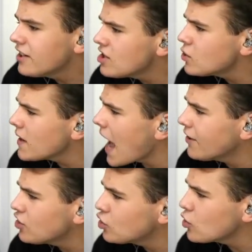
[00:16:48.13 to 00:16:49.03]
I didn't do any,
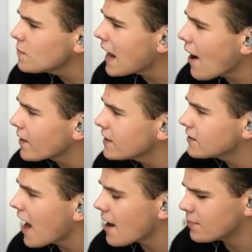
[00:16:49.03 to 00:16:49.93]
I just zoomed out and
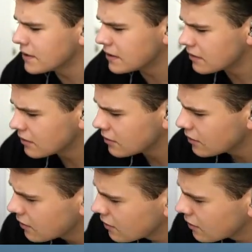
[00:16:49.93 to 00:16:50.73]
this happened.